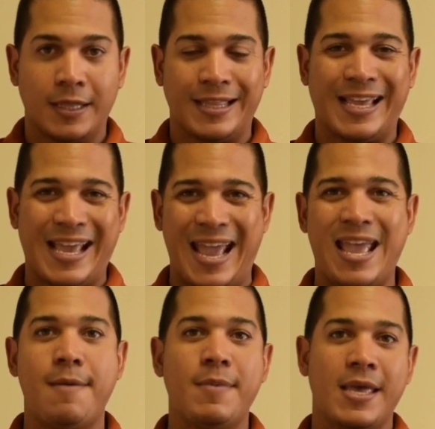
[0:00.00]
The
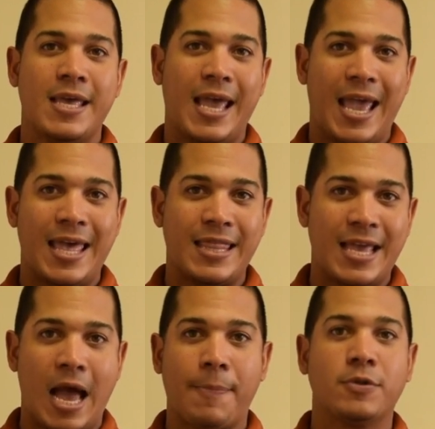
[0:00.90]
game and
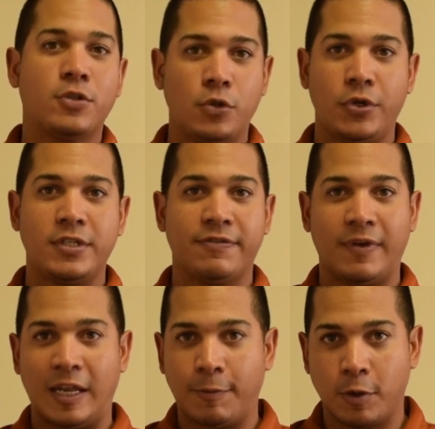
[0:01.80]
the opportunities
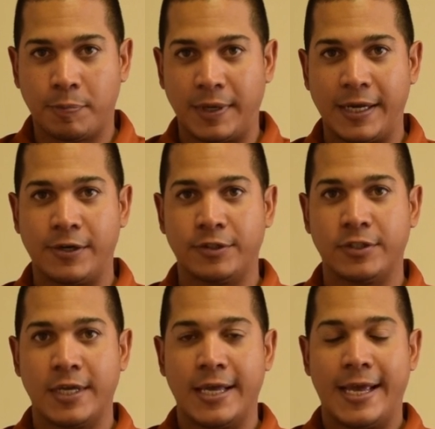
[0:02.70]
available to players